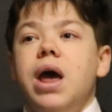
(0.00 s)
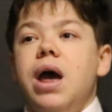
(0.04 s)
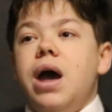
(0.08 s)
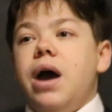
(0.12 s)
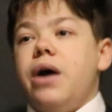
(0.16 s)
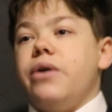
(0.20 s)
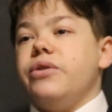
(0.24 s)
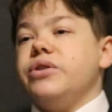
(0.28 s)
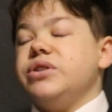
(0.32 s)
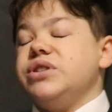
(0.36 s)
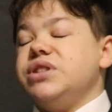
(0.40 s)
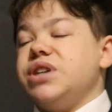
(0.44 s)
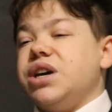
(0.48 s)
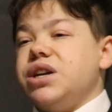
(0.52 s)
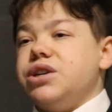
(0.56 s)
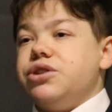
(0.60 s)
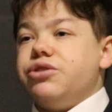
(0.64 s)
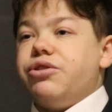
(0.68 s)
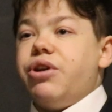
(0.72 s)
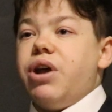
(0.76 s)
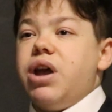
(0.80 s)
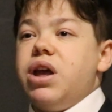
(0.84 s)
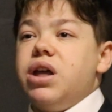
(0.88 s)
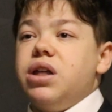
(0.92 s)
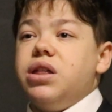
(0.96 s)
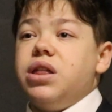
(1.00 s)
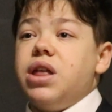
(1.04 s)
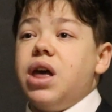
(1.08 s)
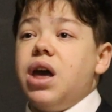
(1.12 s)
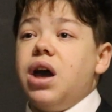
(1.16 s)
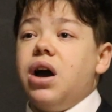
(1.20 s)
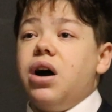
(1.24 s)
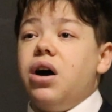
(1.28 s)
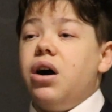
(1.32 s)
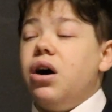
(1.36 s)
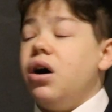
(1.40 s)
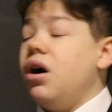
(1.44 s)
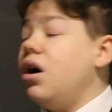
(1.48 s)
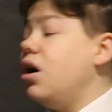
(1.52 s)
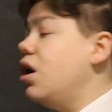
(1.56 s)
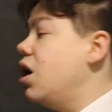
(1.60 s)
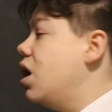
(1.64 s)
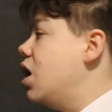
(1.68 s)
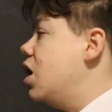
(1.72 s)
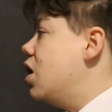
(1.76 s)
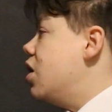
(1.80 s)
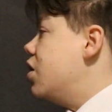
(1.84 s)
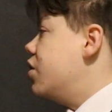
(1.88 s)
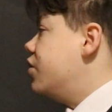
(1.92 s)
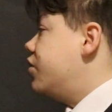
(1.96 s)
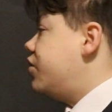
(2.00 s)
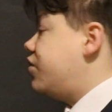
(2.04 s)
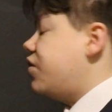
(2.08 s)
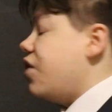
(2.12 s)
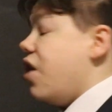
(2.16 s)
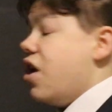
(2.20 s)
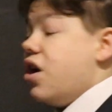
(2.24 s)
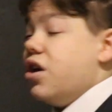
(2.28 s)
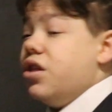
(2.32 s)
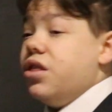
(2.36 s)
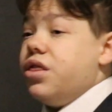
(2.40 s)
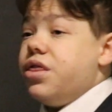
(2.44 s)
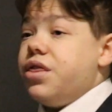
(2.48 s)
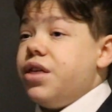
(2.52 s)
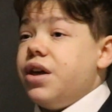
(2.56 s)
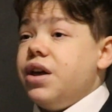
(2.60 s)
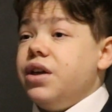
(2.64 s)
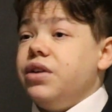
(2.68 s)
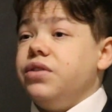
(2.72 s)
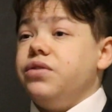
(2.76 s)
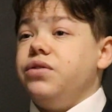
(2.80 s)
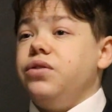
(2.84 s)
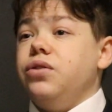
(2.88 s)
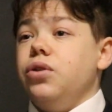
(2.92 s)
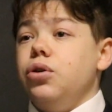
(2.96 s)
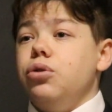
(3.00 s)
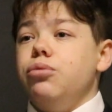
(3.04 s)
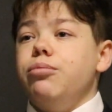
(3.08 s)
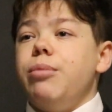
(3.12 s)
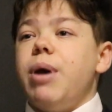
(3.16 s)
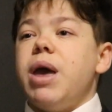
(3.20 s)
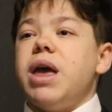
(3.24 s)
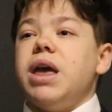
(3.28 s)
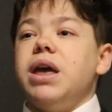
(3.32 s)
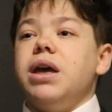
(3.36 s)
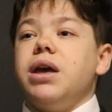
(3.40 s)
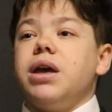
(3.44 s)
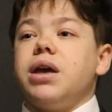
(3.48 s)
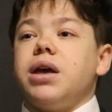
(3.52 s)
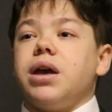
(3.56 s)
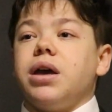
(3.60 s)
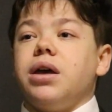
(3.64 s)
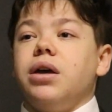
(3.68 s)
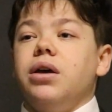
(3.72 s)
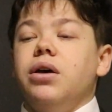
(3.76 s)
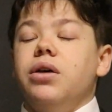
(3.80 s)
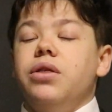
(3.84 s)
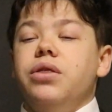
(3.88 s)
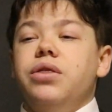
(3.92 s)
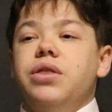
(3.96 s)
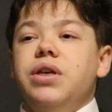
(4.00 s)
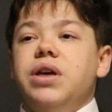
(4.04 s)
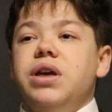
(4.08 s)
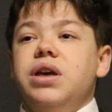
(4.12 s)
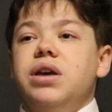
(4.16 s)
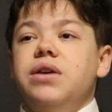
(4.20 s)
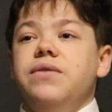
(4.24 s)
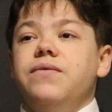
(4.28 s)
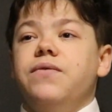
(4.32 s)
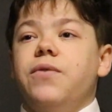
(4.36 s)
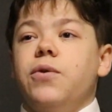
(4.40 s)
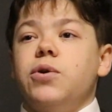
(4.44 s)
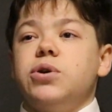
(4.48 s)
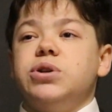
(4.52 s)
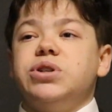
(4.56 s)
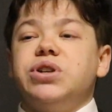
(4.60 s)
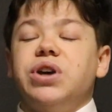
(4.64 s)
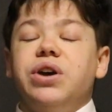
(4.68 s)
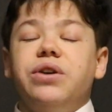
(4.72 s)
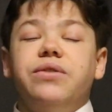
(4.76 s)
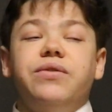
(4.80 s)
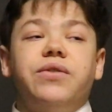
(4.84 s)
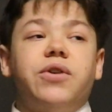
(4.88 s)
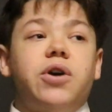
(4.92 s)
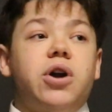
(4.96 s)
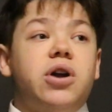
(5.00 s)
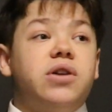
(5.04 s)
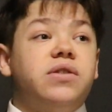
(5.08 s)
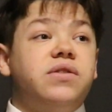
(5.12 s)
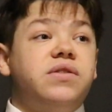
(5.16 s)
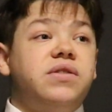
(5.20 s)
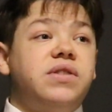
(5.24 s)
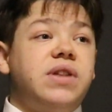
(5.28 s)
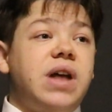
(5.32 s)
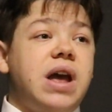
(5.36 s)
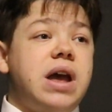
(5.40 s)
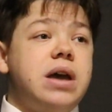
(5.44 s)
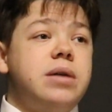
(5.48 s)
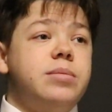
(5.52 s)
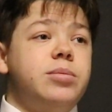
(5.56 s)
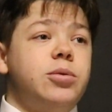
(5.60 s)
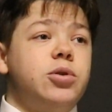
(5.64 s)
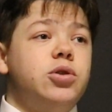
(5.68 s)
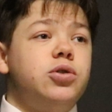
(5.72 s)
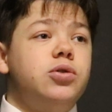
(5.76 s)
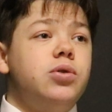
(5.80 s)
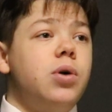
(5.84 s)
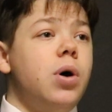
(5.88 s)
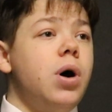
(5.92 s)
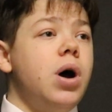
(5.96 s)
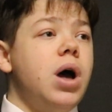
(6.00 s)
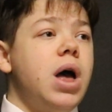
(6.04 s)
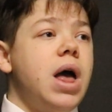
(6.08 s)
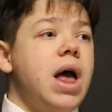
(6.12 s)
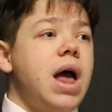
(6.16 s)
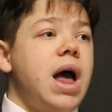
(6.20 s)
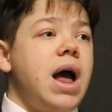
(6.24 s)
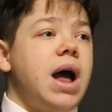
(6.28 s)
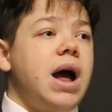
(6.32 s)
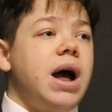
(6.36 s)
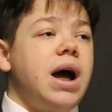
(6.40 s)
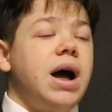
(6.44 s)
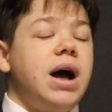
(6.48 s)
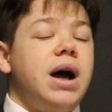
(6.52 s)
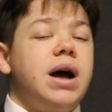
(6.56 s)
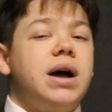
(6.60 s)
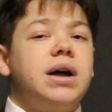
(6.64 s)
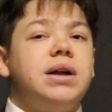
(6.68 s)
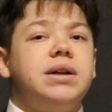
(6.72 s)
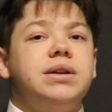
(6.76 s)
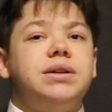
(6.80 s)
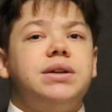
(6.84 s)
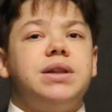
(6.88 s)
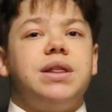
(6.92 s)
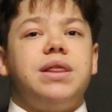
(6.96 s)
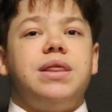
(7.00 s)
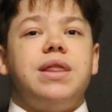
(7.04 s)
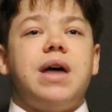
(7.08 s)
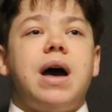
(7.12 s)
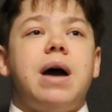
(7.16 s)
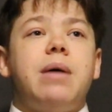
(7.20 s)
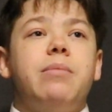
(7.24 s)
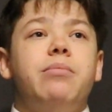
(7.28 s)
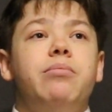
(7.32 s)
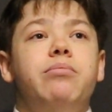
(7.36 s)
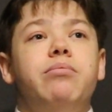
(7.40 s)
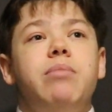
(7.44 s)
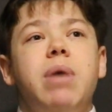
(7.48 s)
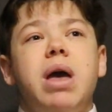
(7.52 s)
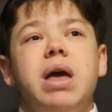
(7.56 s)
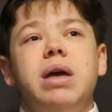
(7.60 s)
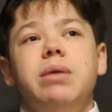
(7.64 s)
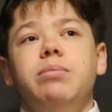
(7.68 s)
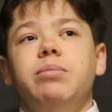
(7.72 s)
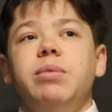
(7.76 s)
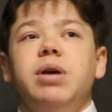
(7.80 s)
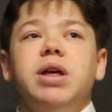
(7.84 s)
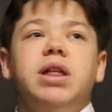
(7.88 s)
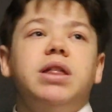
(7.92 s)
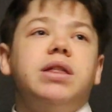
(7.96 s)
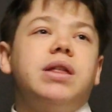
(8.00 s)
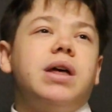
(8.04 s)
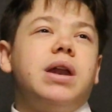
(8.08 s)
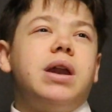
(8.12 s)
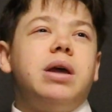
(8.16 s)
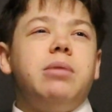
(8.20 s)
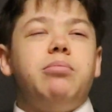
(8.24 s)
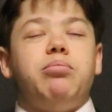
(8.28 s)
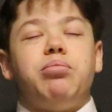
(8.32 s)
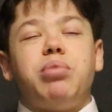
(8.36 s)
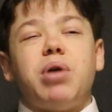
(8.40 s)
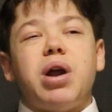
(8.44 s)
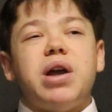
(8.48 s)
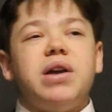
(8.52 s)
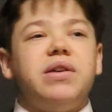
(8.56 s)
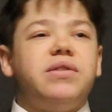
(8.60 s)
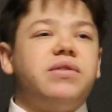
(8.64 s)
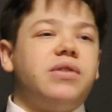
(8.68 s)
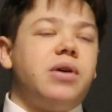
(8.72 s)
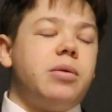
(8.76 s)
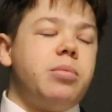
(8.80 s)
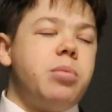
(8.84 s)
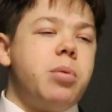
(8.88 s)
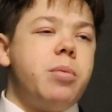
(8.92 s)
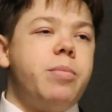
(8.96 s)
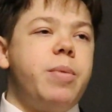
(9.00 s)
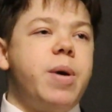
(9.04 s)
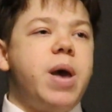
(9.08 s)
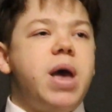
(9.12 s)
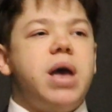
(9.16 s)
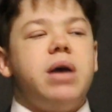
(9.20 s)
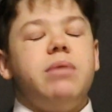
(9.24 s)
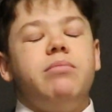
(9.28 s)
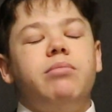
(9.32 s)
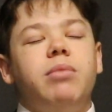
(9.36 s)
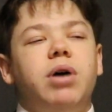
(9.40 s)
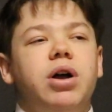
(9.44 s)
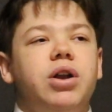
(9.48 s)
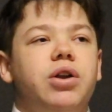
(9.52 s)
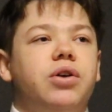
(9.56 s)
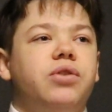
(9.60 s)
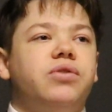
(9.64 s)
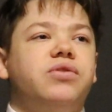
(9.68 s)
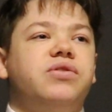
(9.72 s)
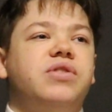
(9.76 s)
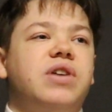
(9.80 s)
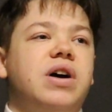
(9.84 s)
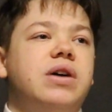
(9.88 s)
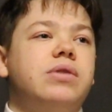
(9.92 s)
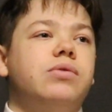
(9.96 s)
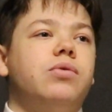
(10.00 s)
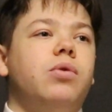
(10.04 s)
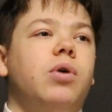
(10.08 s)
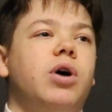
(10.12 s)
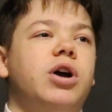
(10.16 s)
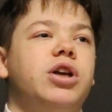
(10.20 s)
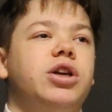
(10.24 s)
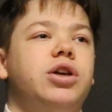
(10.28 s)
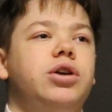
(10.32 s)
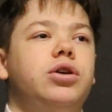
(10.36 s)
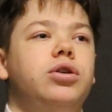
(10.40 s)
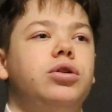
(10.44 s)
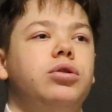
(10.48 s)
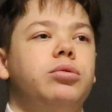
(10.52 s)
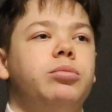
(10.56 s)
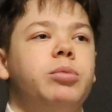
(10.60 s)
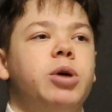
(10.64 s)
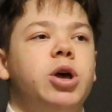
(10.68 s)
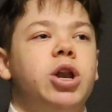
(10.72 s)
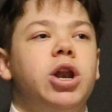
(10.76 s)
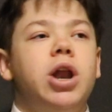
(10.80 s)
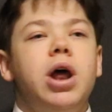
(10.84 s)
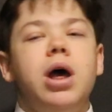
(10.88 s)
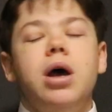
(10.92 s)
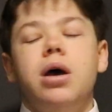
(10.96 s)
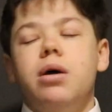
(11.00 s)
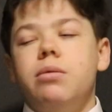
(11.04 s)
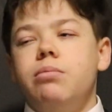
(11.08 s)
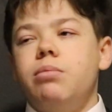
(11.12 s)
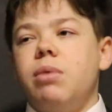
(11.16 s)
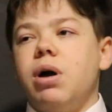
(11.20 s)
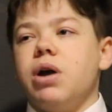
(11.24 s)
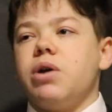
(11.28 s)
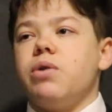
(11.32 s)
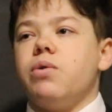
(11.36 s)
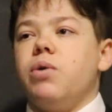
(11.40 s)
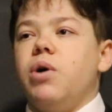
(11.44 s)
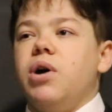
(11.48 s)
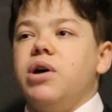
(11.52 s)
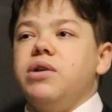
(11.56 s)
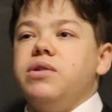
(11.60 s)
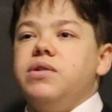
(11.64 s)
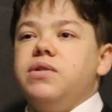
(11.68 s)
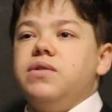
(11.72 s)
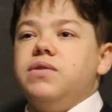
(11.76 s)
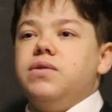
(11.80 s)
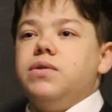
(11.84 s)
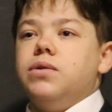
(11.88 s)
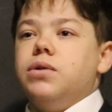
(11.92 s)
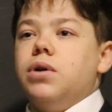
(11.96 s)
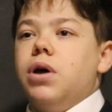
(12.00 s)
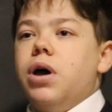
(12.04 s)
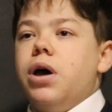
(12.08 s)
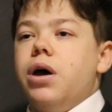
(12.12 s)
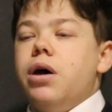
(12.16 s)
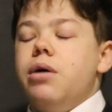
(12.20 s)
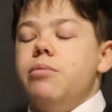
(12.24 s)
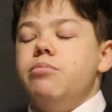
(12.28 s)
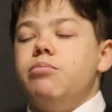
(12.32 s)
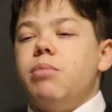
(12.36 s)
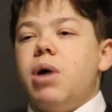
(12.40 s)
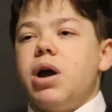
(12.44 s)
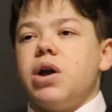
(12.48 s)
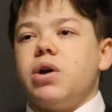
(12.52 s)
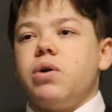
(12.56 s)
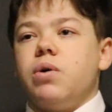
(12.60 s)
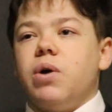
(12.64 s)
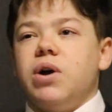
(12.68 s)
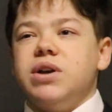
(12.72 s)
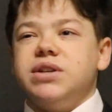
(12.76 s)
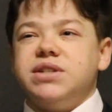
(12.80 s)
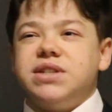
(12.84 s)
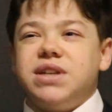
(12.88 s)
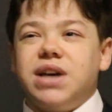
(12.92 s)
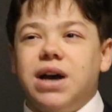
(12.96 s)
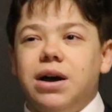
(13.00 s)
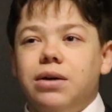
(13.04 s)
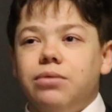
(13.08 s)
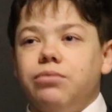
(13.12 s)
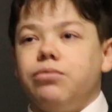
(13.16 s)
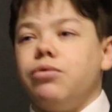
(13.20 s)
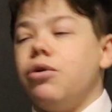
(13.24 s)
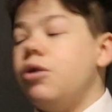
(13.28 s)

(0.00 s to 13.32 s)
how exaggerated they are. Certain things do make the voiceover unstable, and that may mean that it breaks up a bit. It might not sound quite human, might quite sound